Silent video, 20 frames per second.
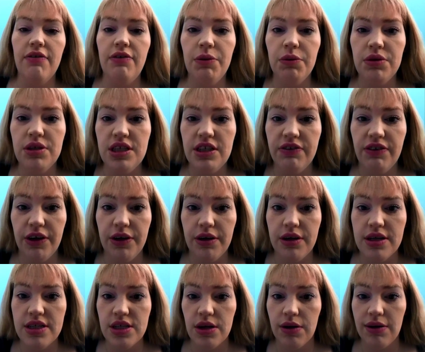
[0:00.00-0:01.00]
If you want to
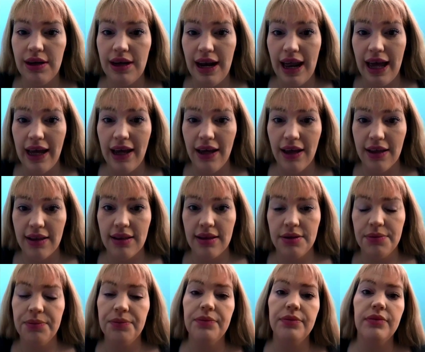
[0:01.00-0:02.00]
focus on length,
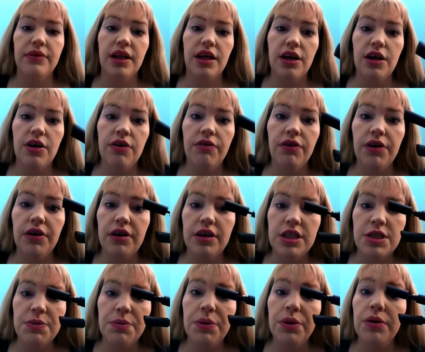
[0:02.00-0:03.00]

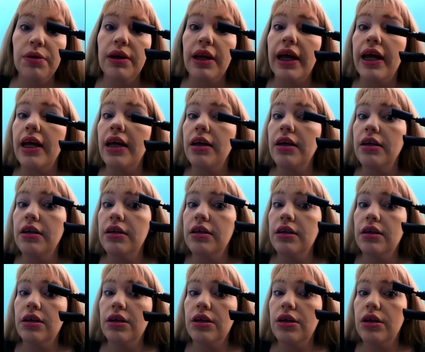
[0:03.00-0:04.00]
focus purely
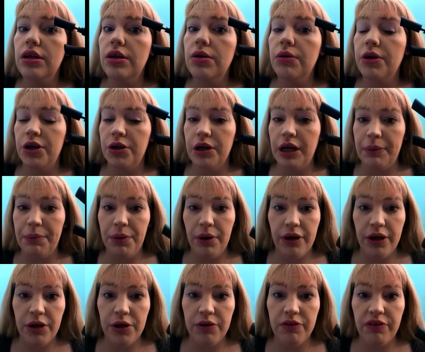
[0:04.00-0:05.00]
when you're
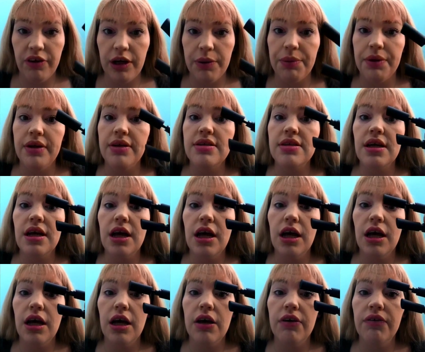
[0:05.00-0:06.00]
applying your fibres,
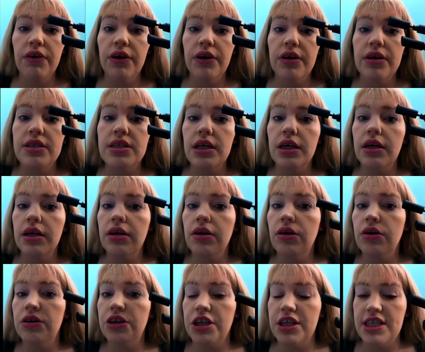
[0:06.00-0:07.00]
focus
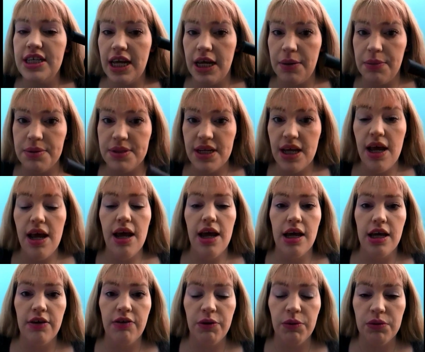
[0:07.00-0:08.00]
on your tips.
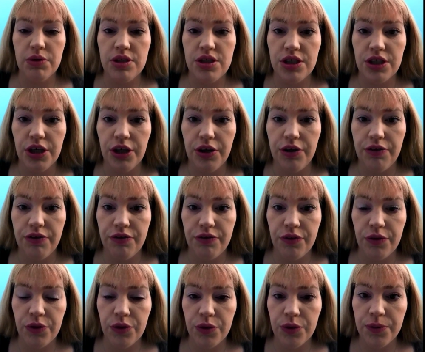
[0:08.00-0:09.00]
If you want to go
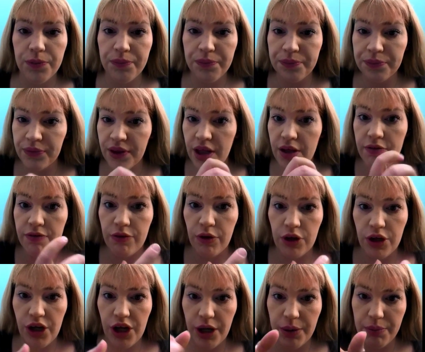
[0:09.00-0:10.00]
for
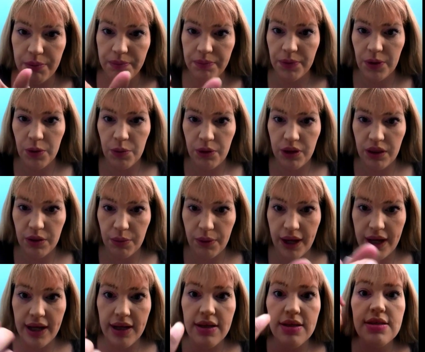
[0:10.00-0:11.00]
volume widthways,
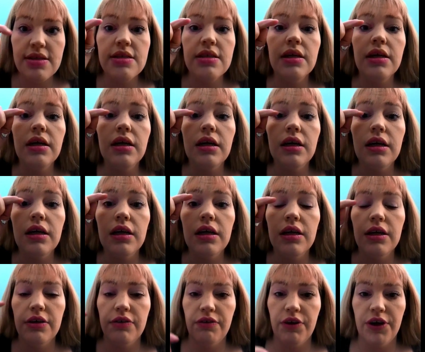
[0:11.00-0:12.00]
ways,
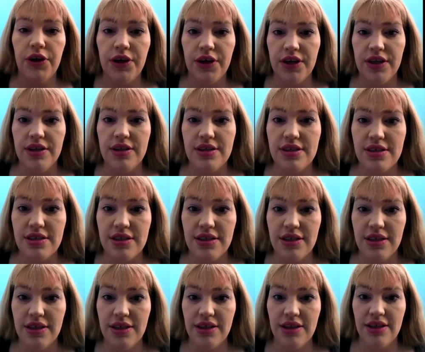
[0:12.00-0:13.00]
focus
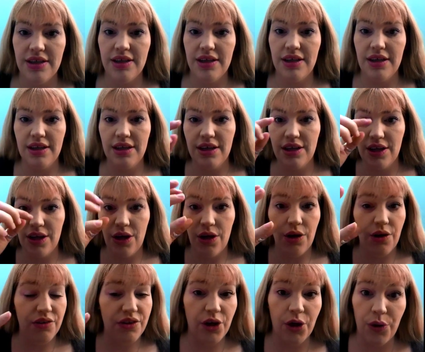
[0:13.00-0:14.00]

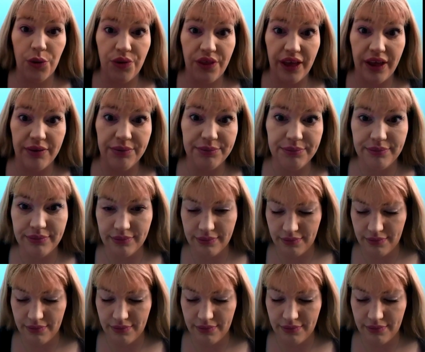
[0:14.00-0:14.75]
on the whole thing.